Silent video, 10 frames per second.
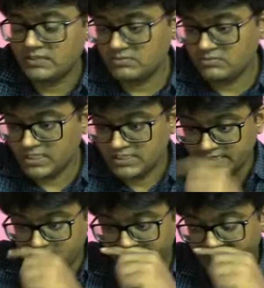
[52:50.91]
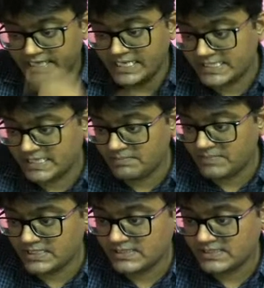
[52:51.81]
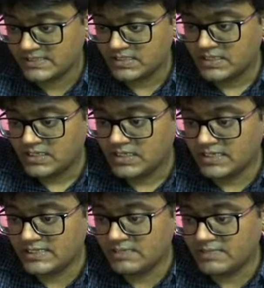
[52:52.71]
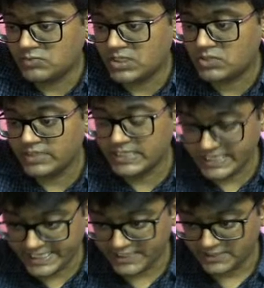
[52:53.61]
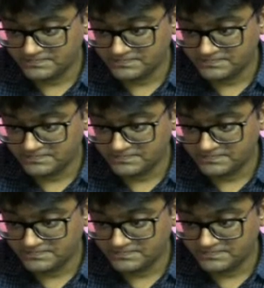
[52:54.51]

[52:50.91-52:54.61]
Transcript: What is it? If you take an LCM means, LCM is what? 20, right?